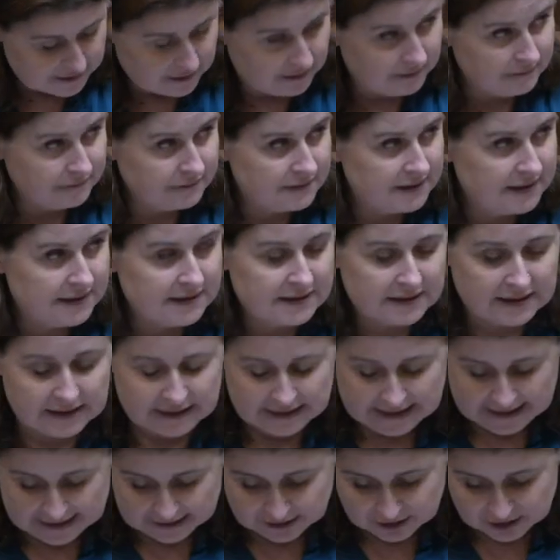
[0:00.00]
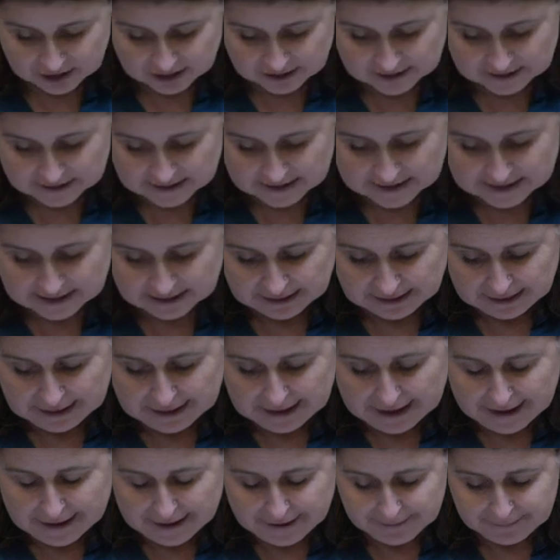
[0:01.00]
of disconnections.
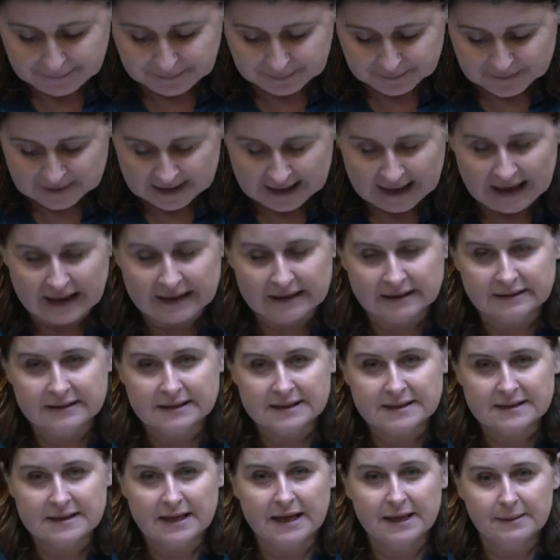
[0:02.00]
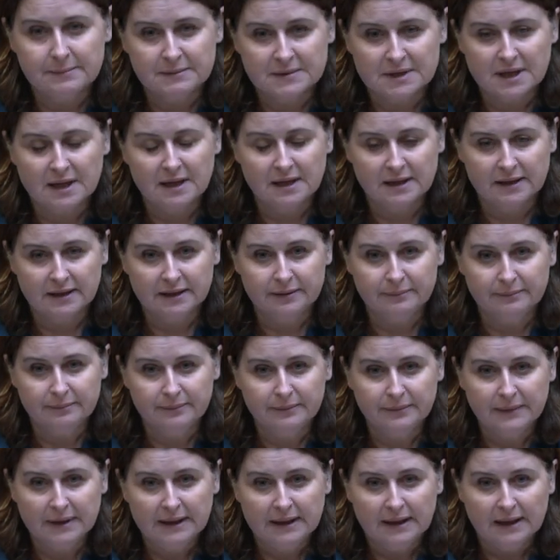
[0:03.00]
Um, and at the same time
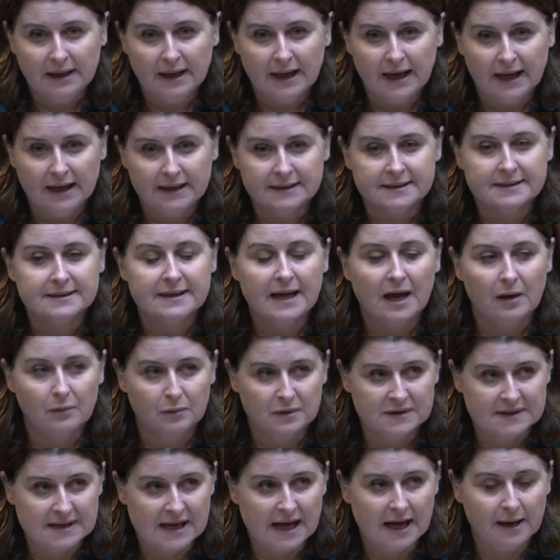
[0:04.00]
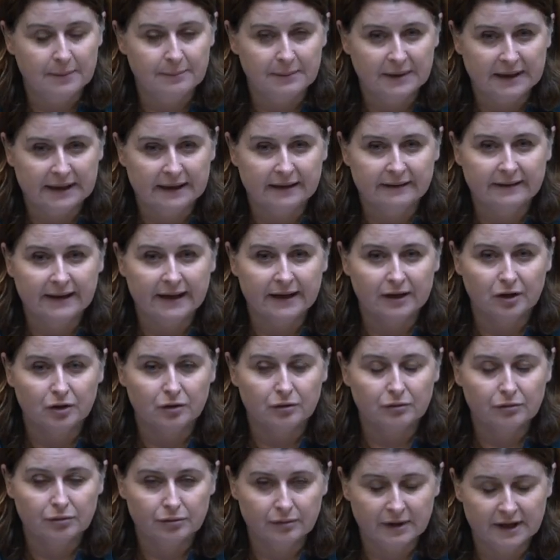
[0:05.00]
as that was happening and that
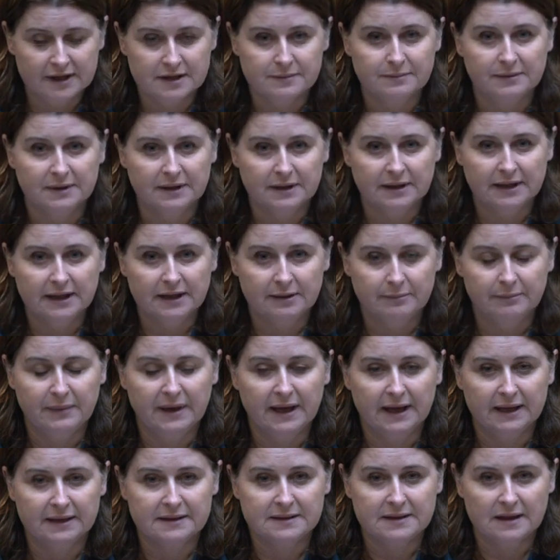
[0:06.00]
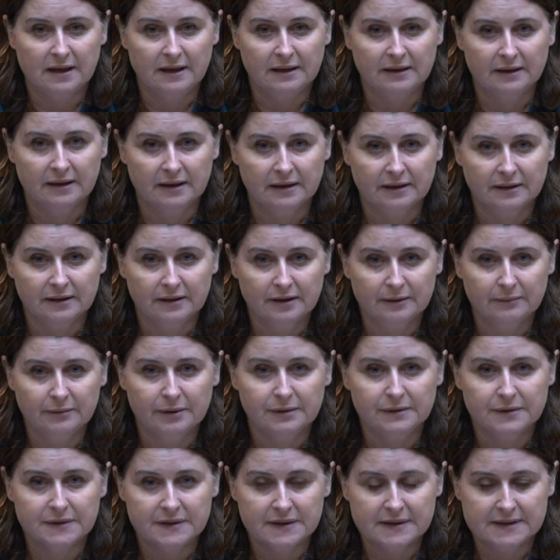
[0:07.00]
incredible impact on our
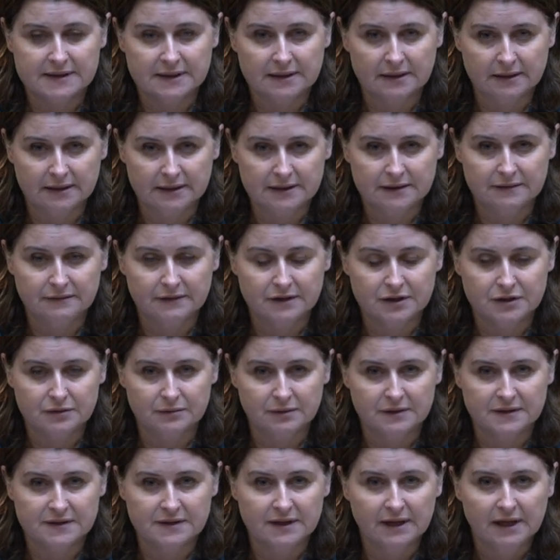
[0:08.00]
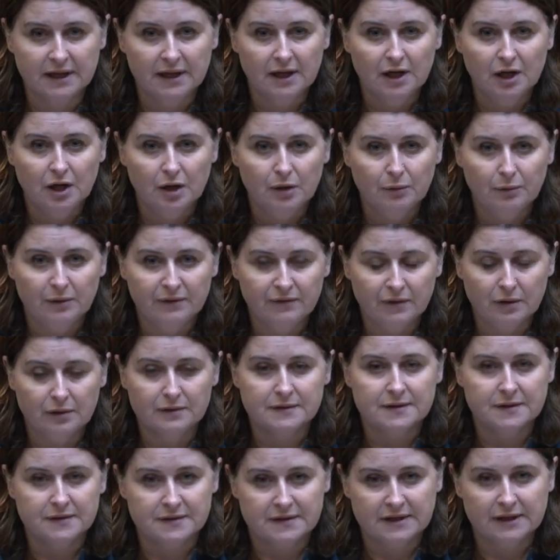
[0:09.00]
communities and on individuals, we've
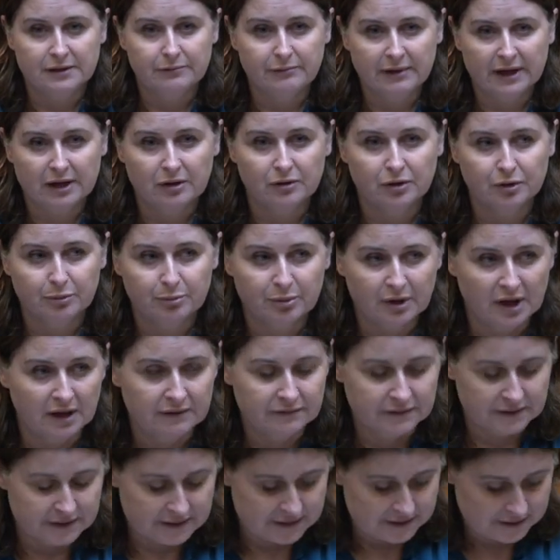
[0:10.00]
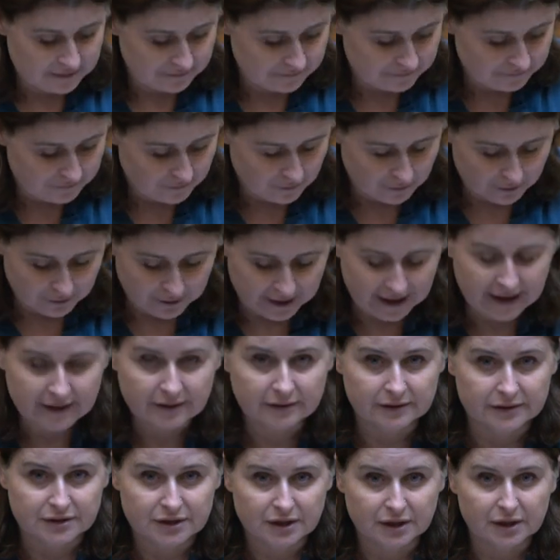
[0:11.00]
also seen record profits for
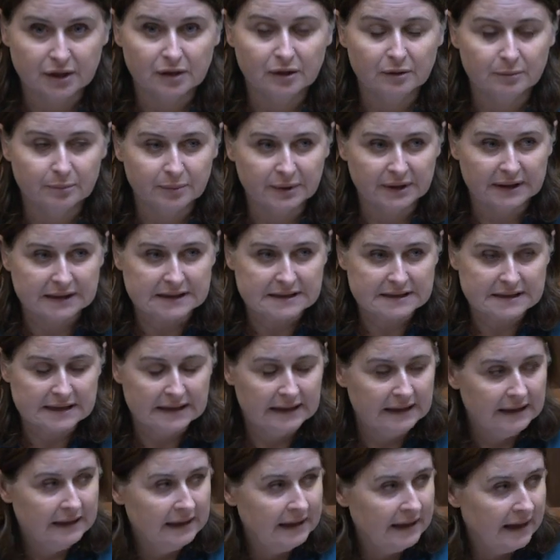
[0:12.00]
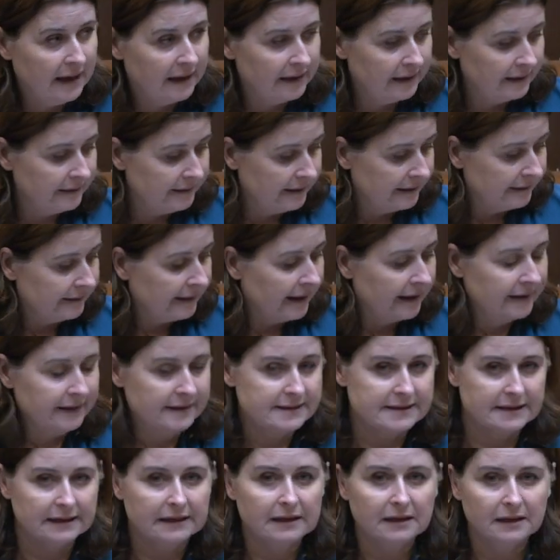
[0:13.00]
energy companies. And I think that
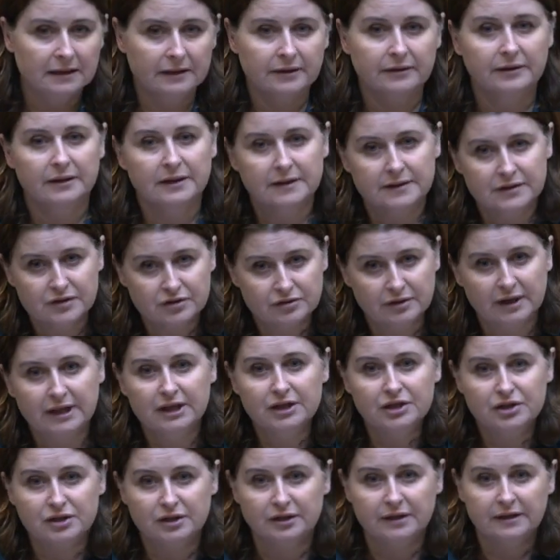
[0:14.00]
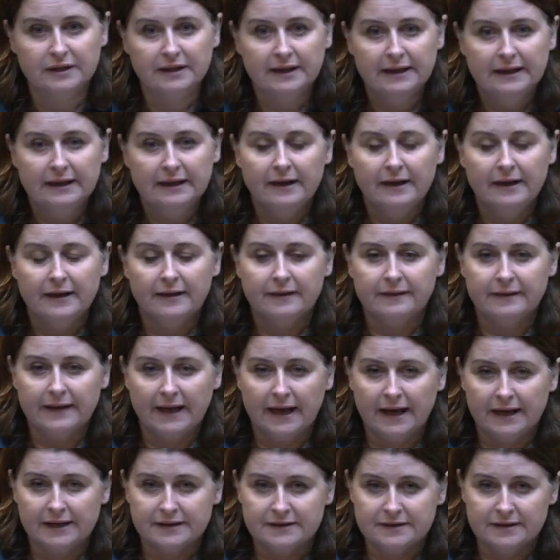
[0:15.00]
is a clear illustration
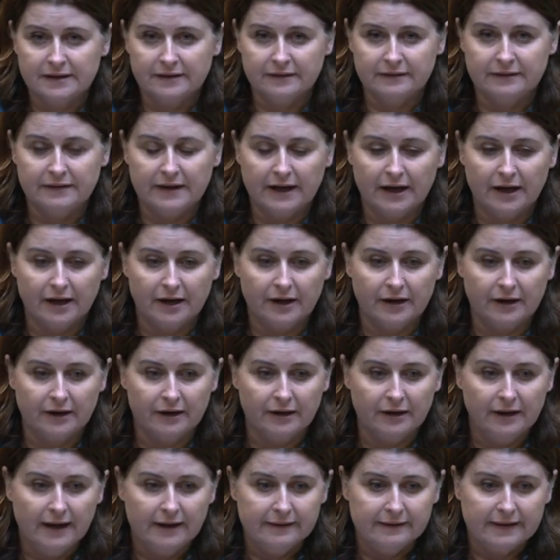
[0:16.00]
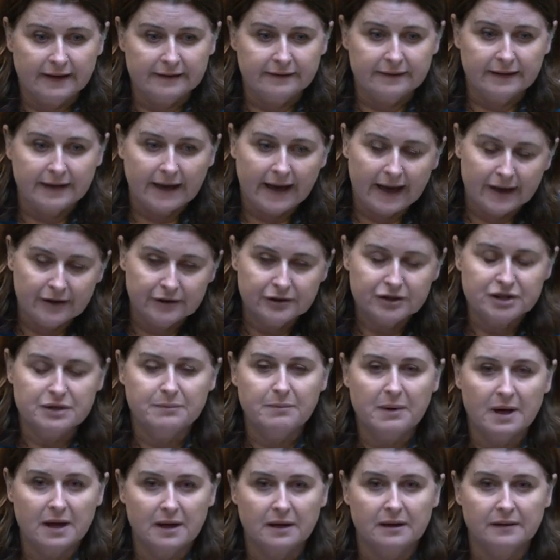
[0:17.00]
that, there, that the energy
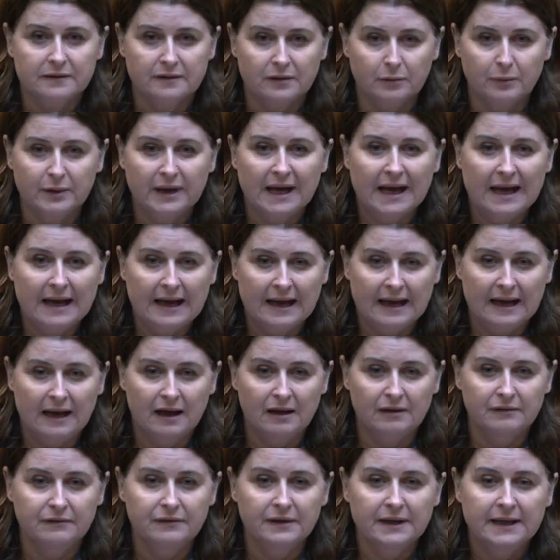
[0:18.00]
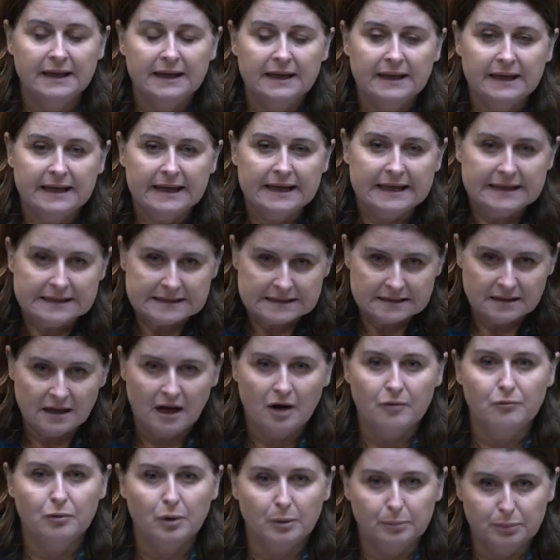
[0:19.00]
market that we have is
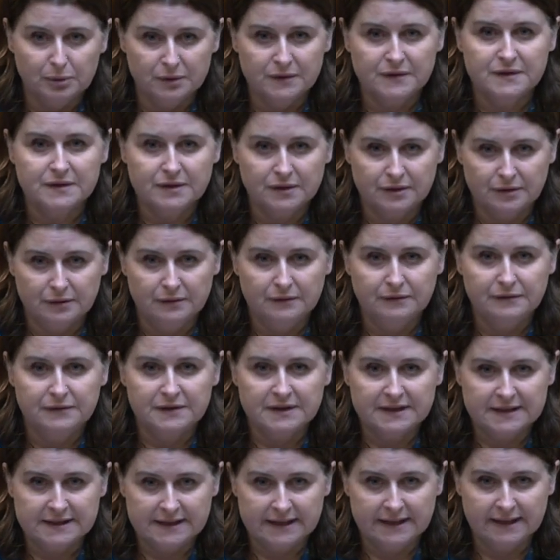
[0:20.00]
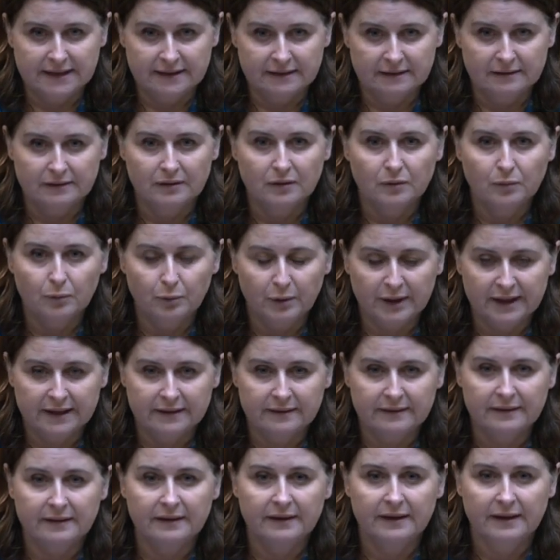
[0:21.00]
not robust enough to deal
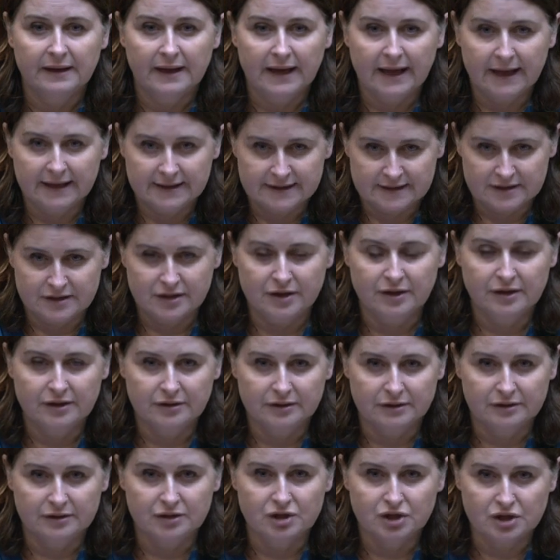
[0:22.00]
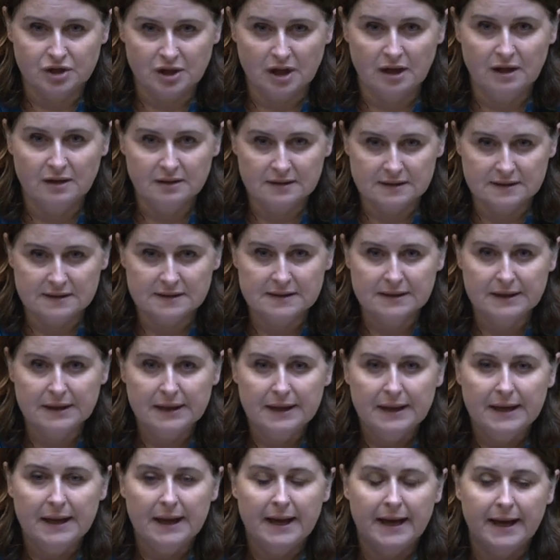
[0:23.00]
with external shocks,
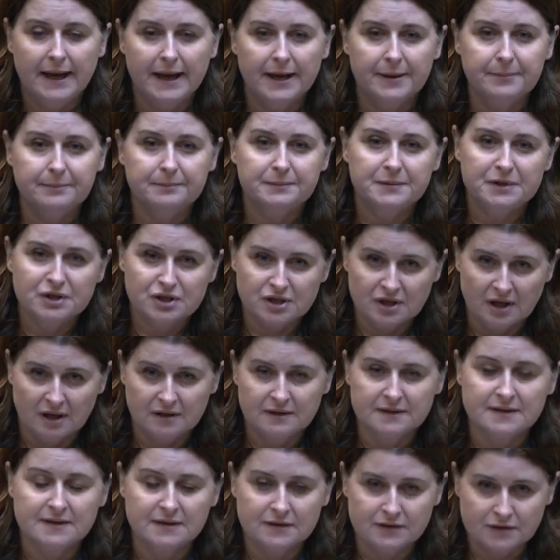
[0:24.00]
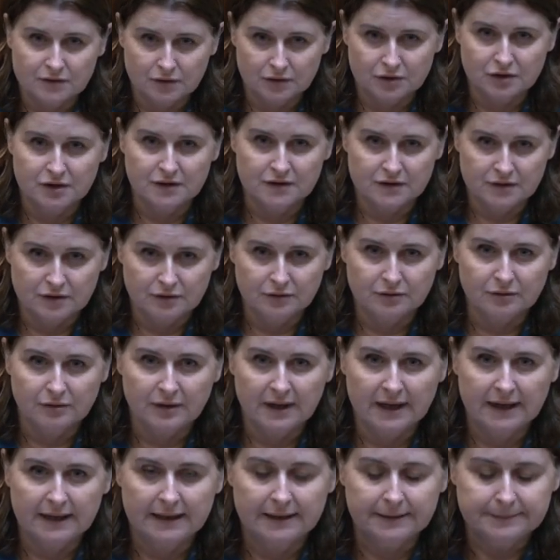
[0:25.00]
um, shocks such as
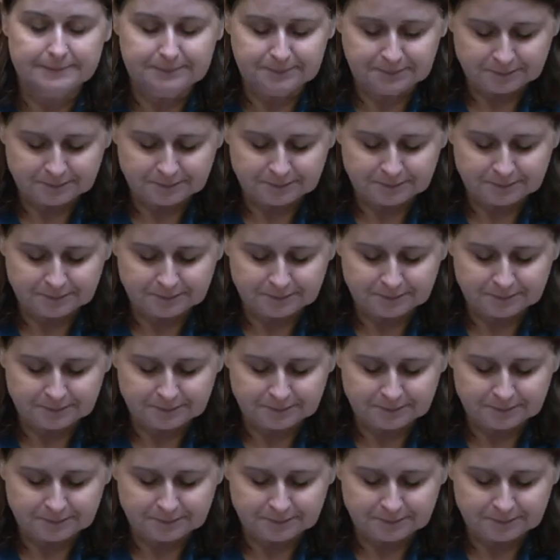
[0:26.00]
Ukraine